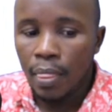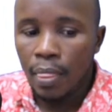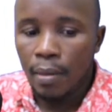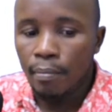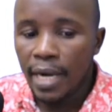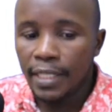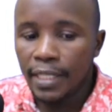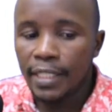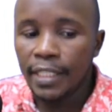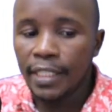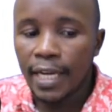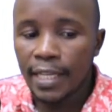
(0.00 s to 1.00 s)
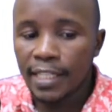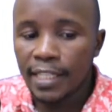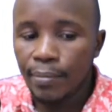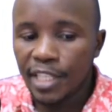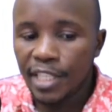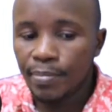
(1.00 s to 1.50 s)
but it incurs some
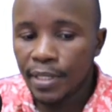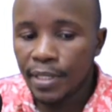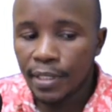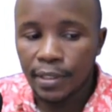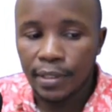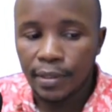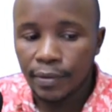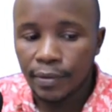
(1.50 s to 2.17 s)
expenses.